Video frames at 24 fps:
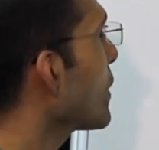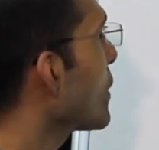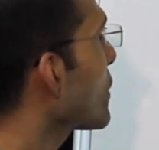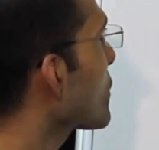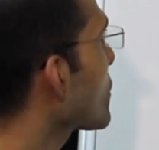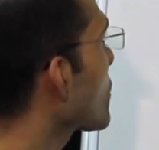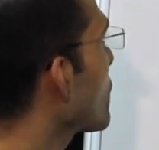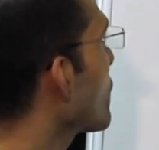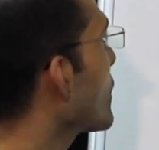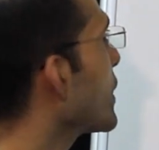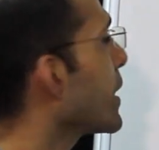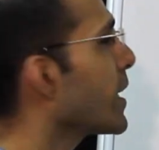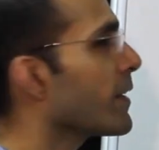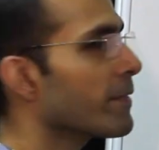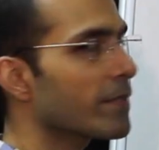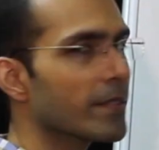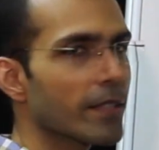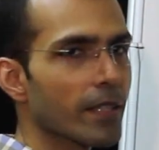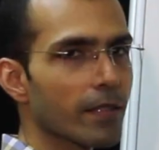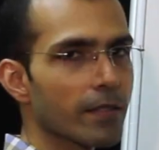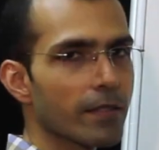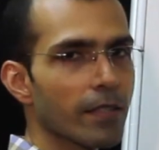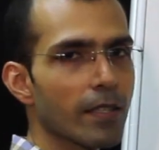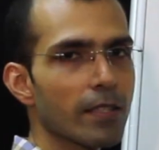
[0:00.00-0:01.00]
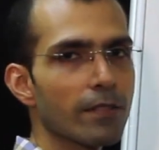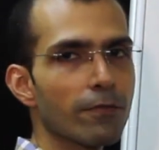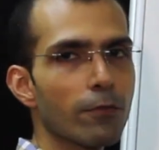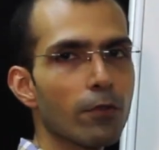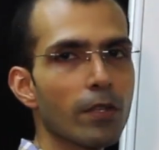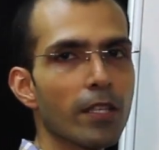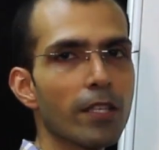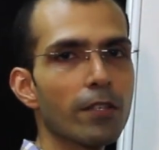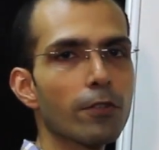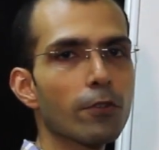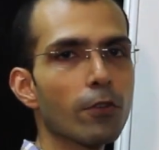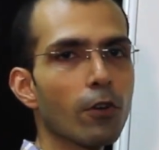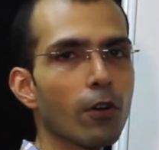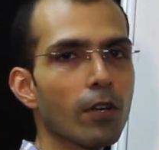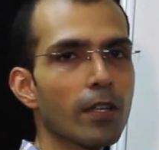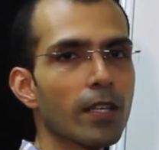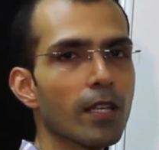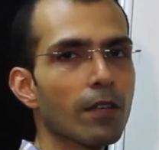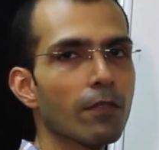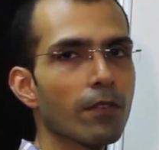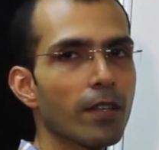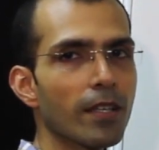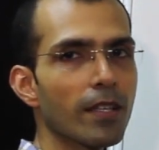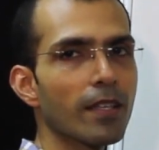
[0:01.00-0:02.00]
So we have successfully drawn
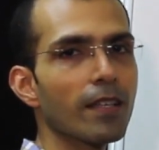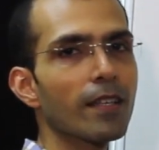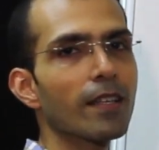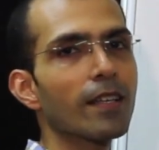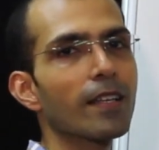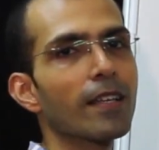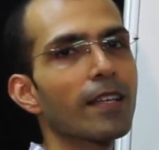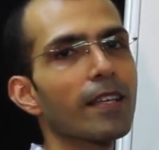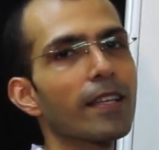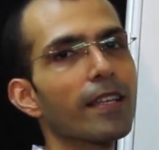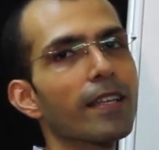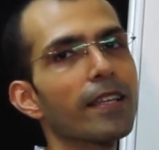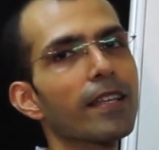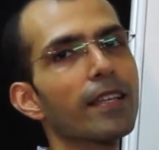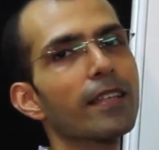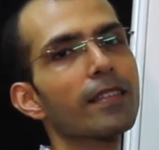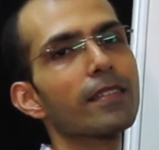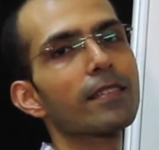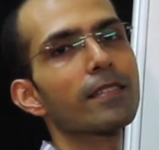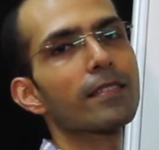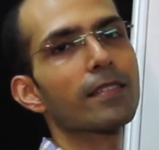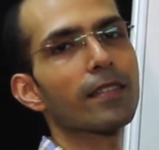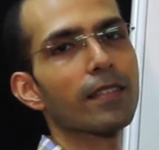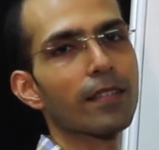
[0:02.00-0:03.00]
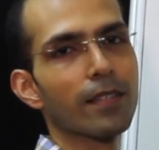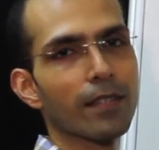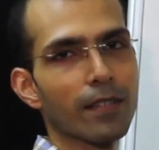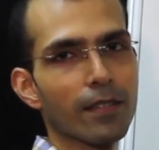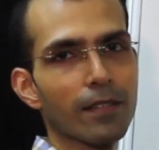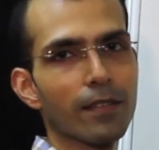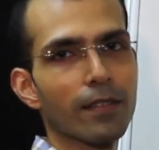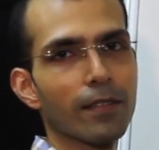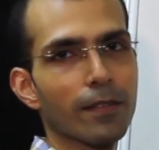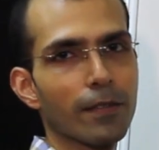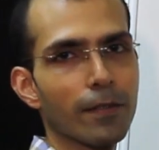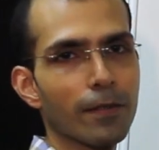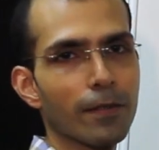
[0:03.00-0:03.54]
our in circle.